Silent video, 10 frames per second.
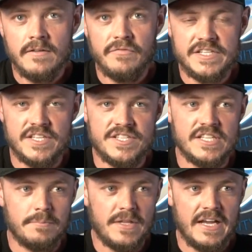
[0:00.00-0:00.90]
This is
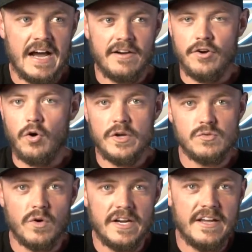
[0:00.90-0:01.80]
something I don't always
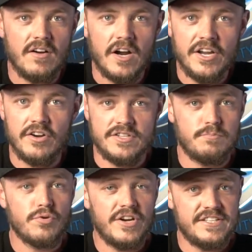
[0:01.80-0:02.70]
want to get on here. It's
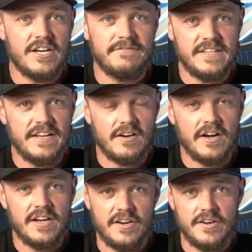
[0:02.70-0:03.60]
pretty tough to get
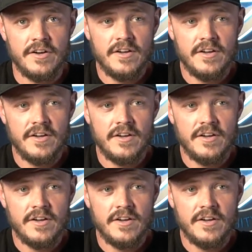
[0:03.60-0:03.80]
on here.